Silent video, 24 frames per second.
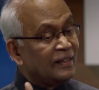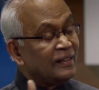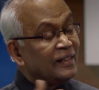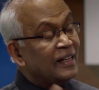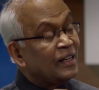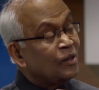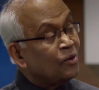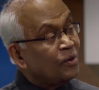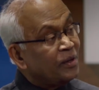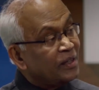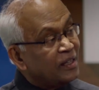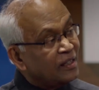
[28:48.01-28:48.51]

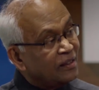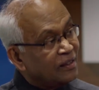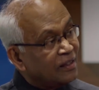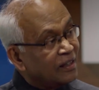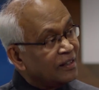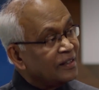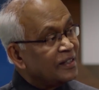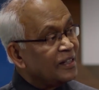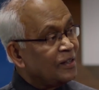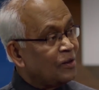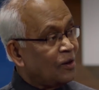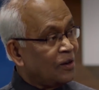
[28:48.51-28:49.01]
They do it in
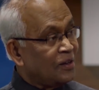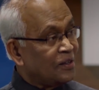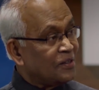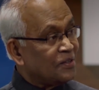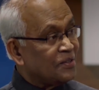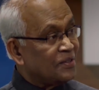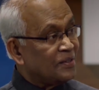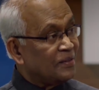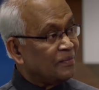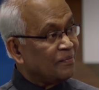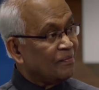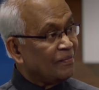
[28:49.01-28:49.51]

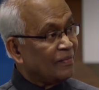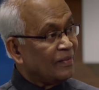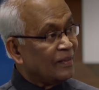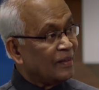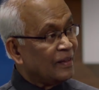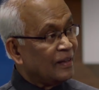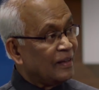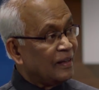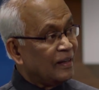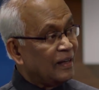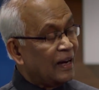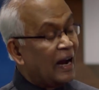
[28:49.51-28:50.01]
$30
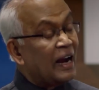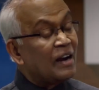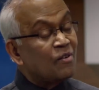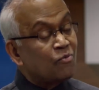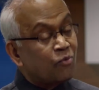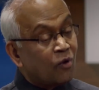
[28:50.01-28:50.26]
and